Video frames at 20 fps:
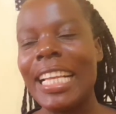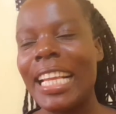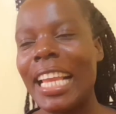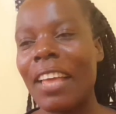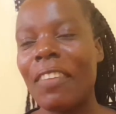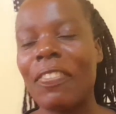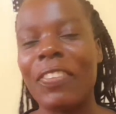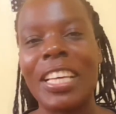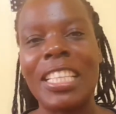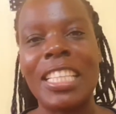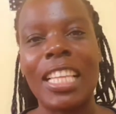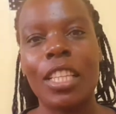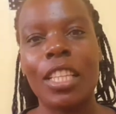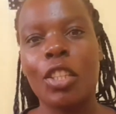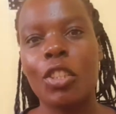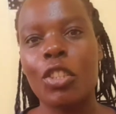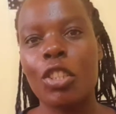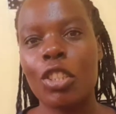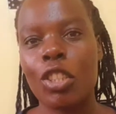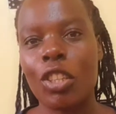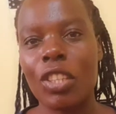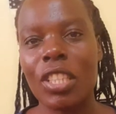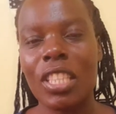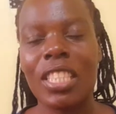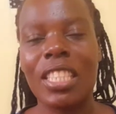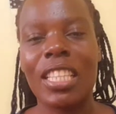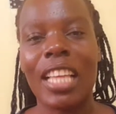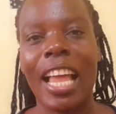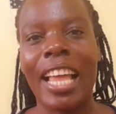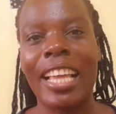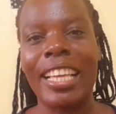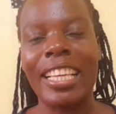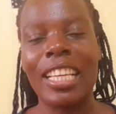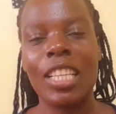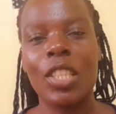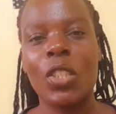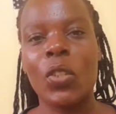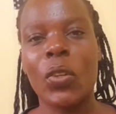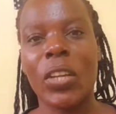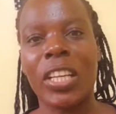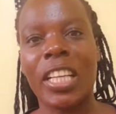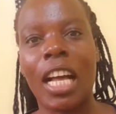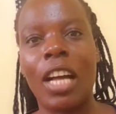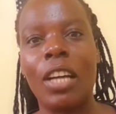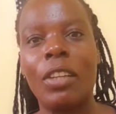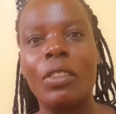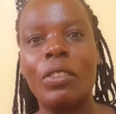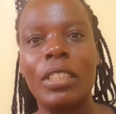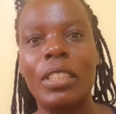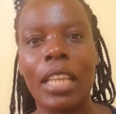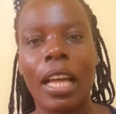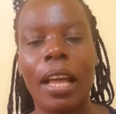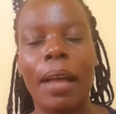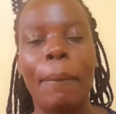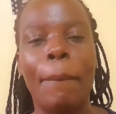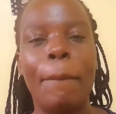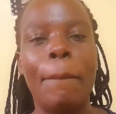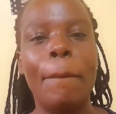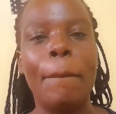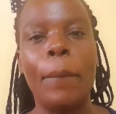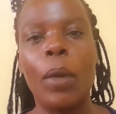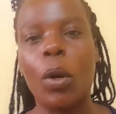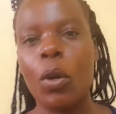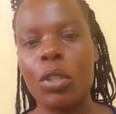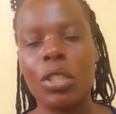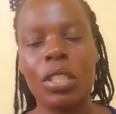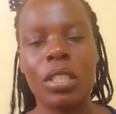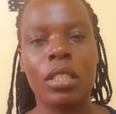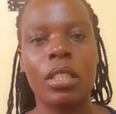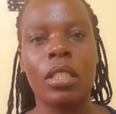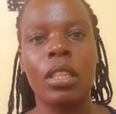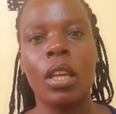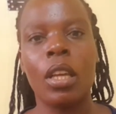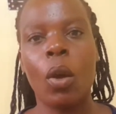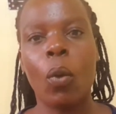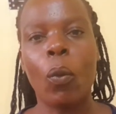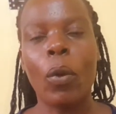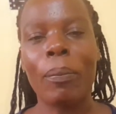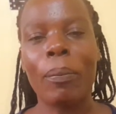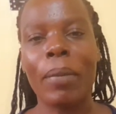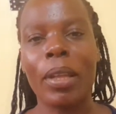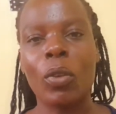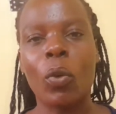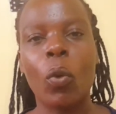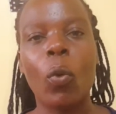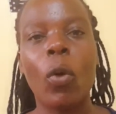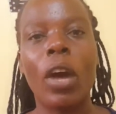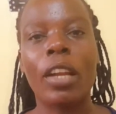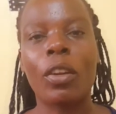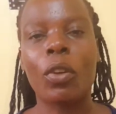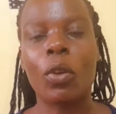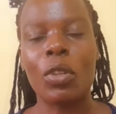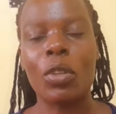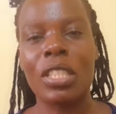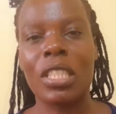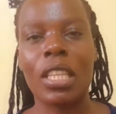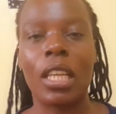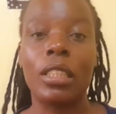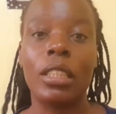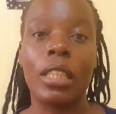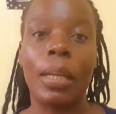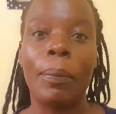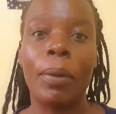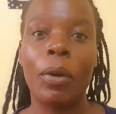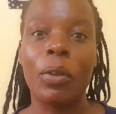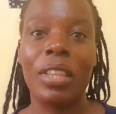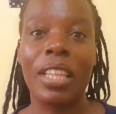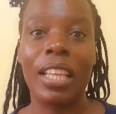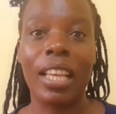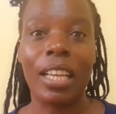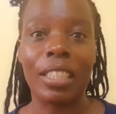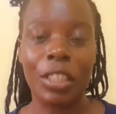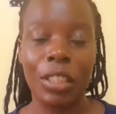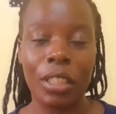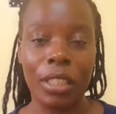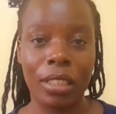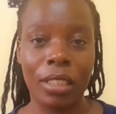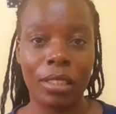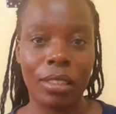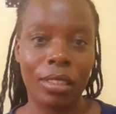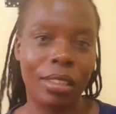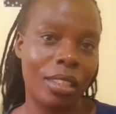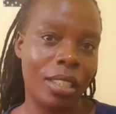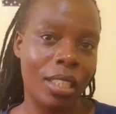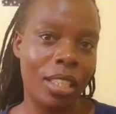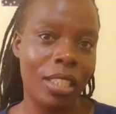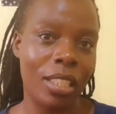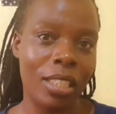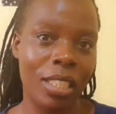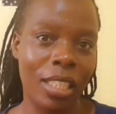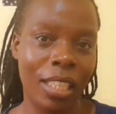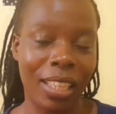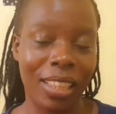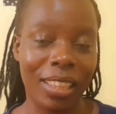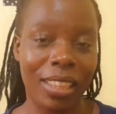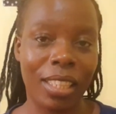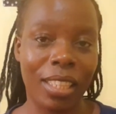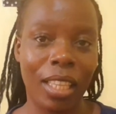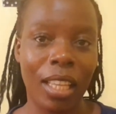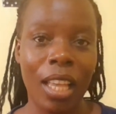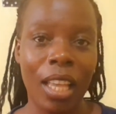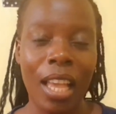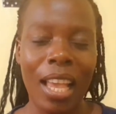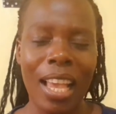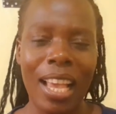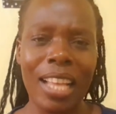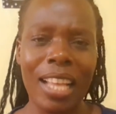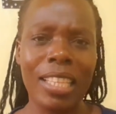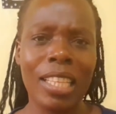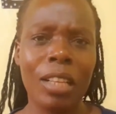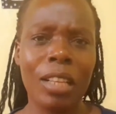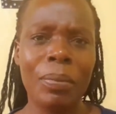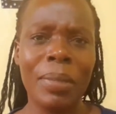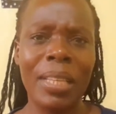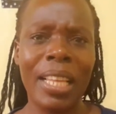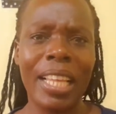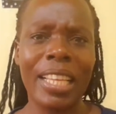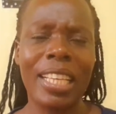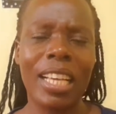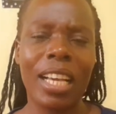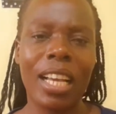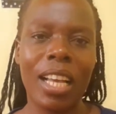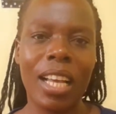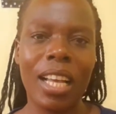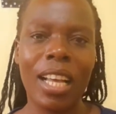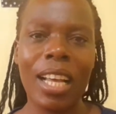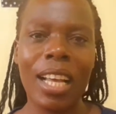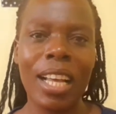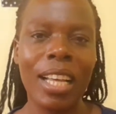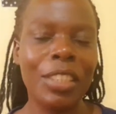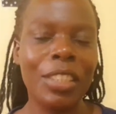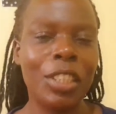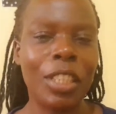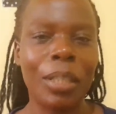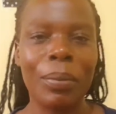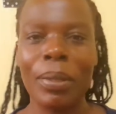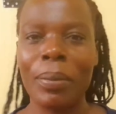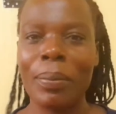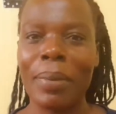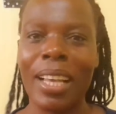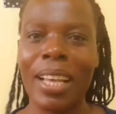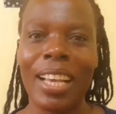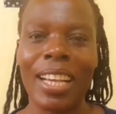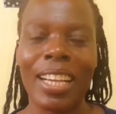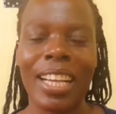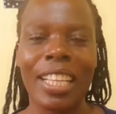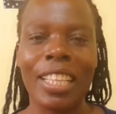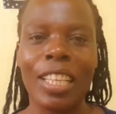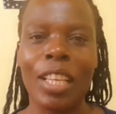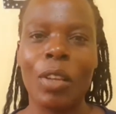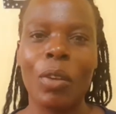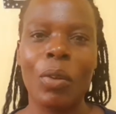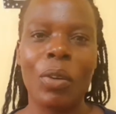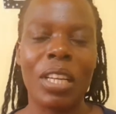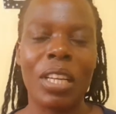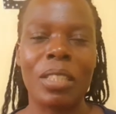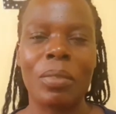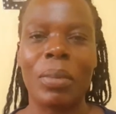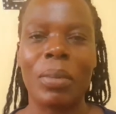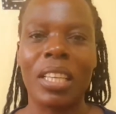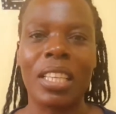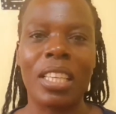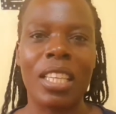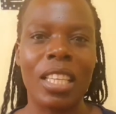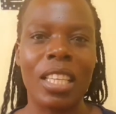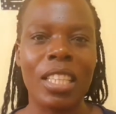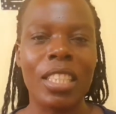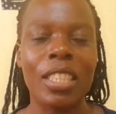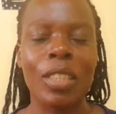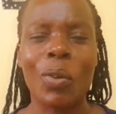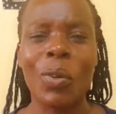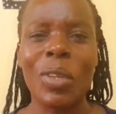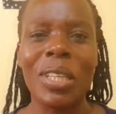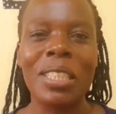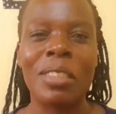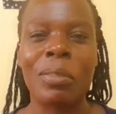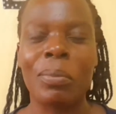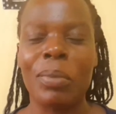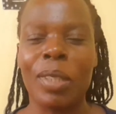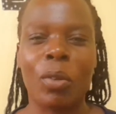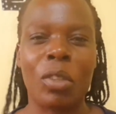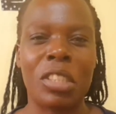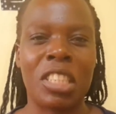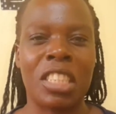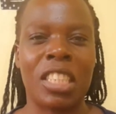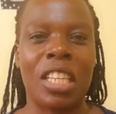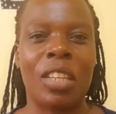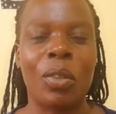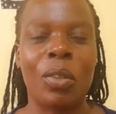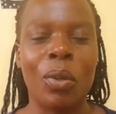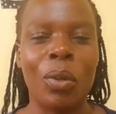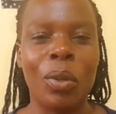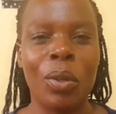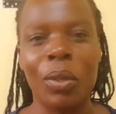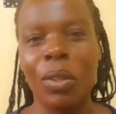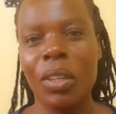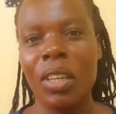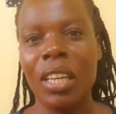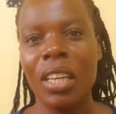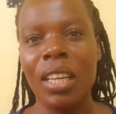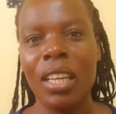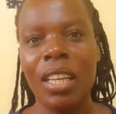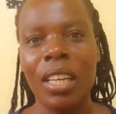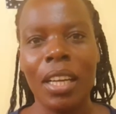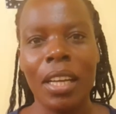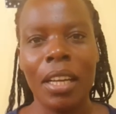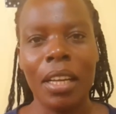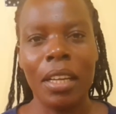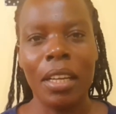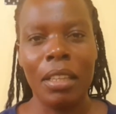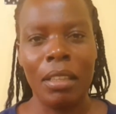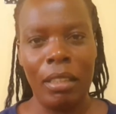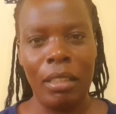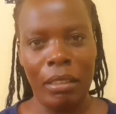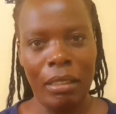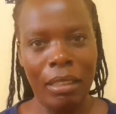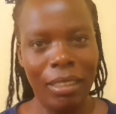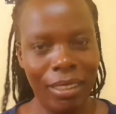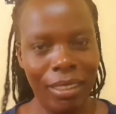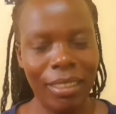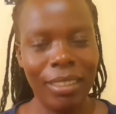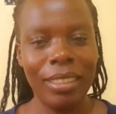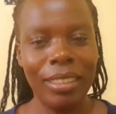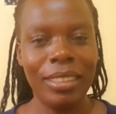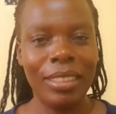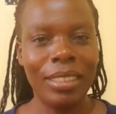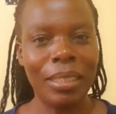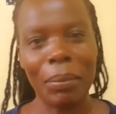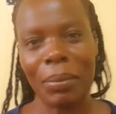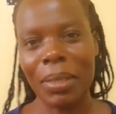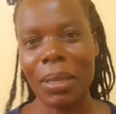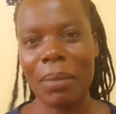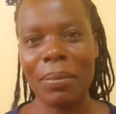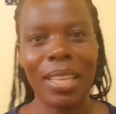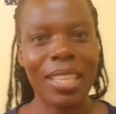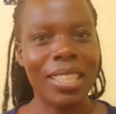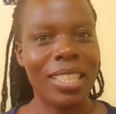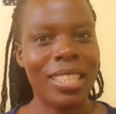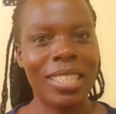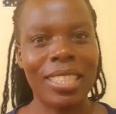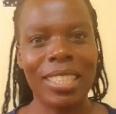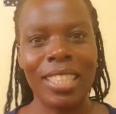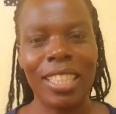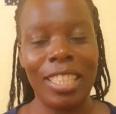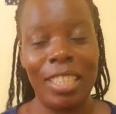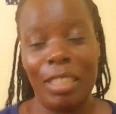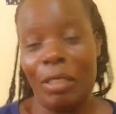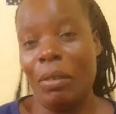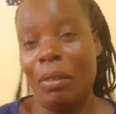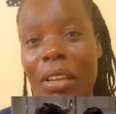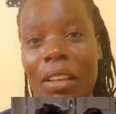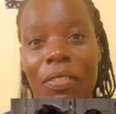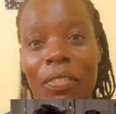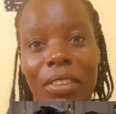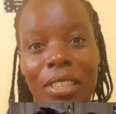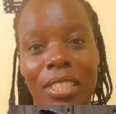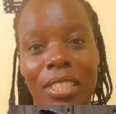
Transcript: life as a nutritionist, I get to encounter most women who are concerned about their kids' health. And they'll be like, Jemima, can you look at my kid? Could it be Kwashiorkor? Sometimes I just get laugh at